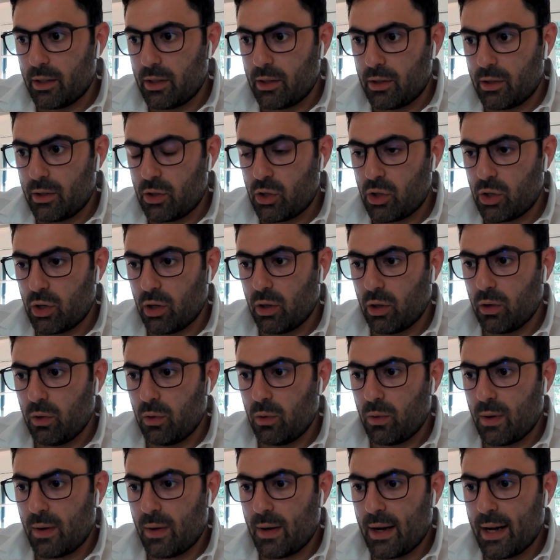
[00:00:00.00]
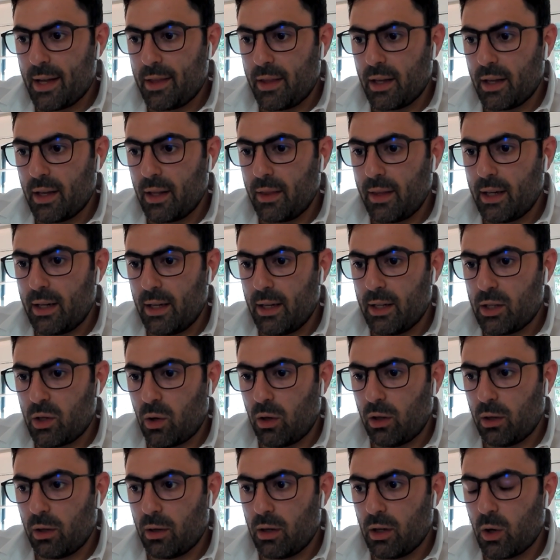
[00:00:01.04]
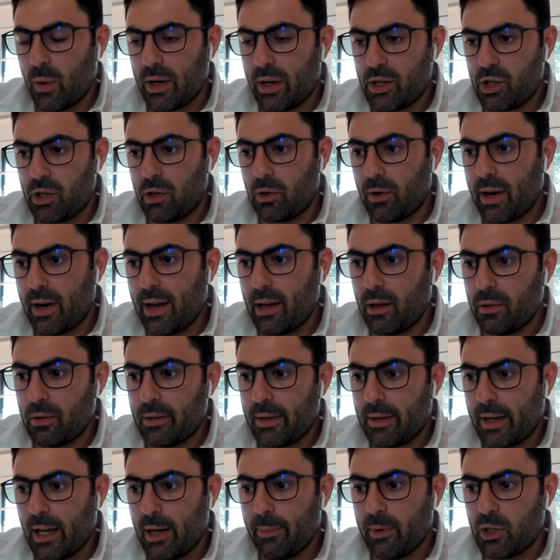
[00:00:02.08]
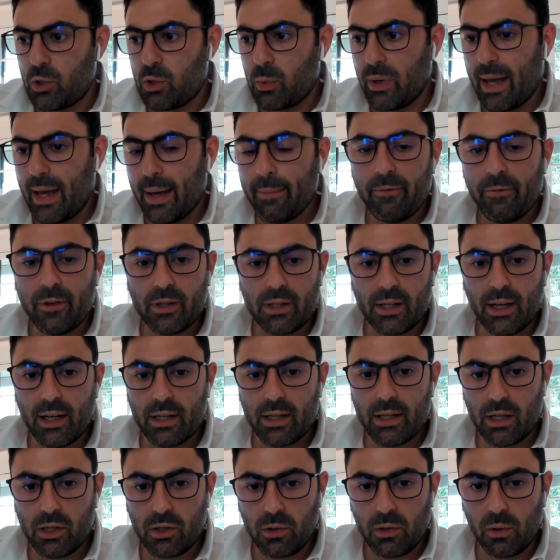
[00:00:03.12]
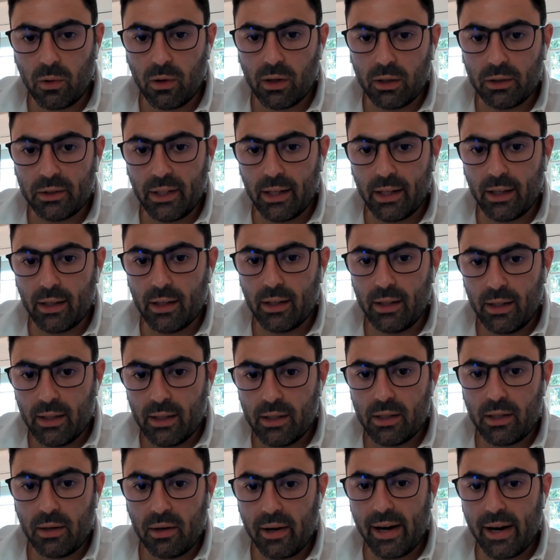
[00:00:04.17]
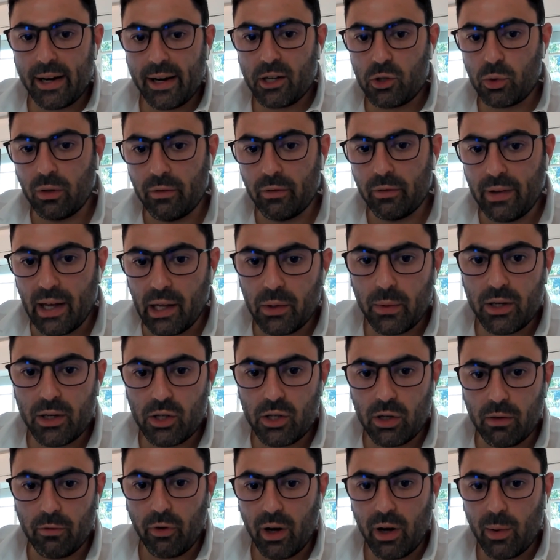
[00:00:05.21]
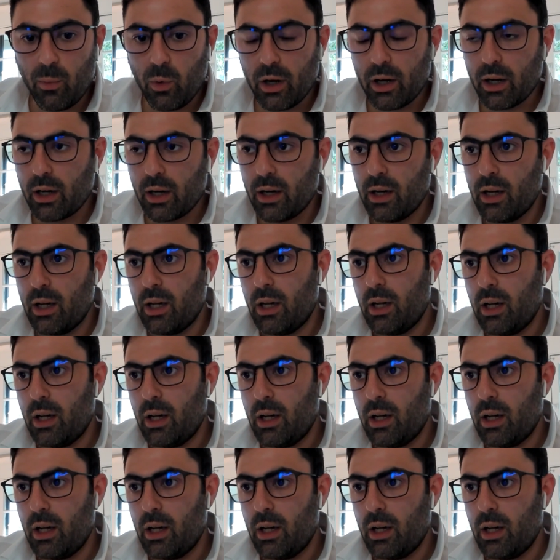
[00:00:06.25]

So I think that it's all a question around how much we emphasize historical data into our actual valuation framework.